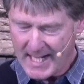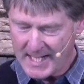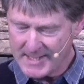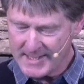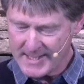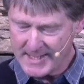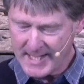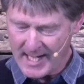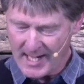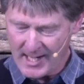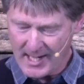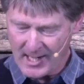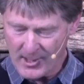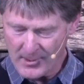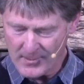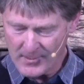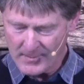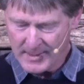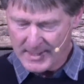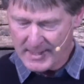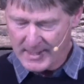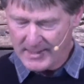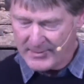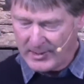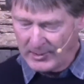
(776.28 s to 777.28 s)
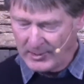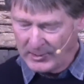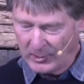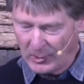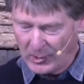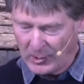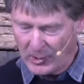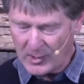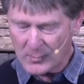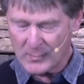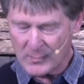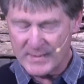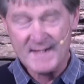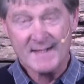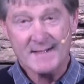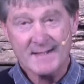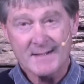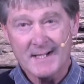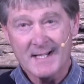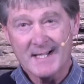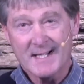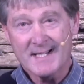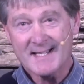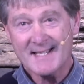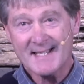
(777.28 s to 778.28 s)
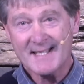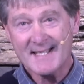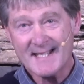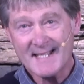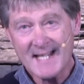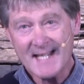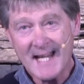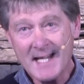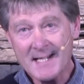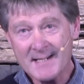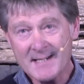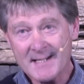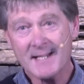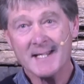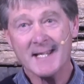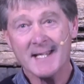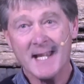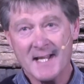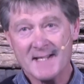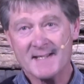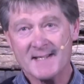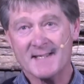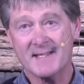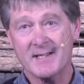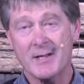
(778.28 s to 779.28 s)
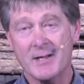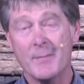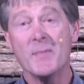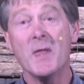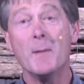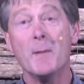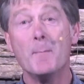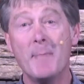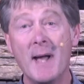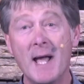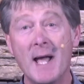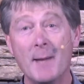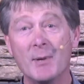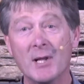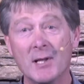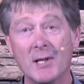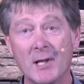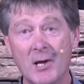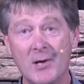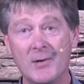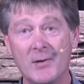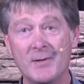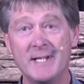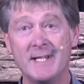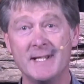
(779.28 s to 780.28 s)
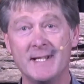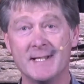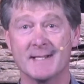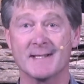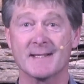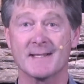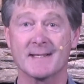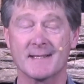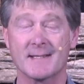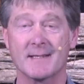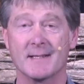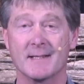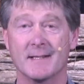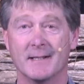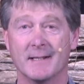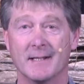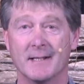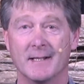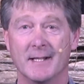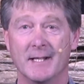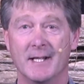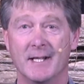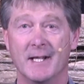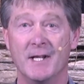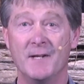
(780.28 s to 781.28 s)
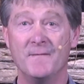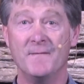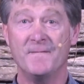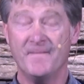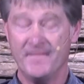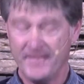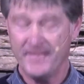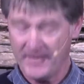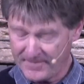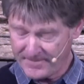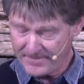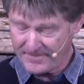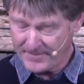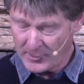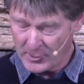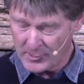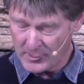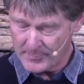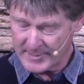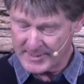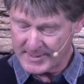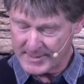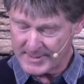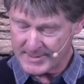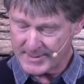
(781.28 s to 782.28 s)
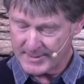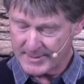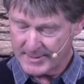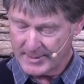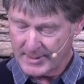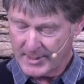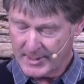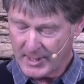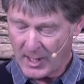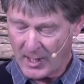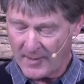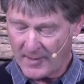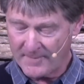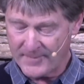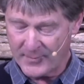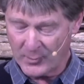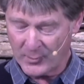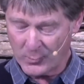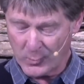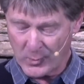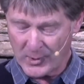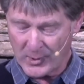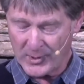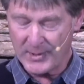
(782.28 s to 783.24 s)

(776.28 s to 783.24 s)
And now the Lord sent against them the Babylonians in fulfillment of the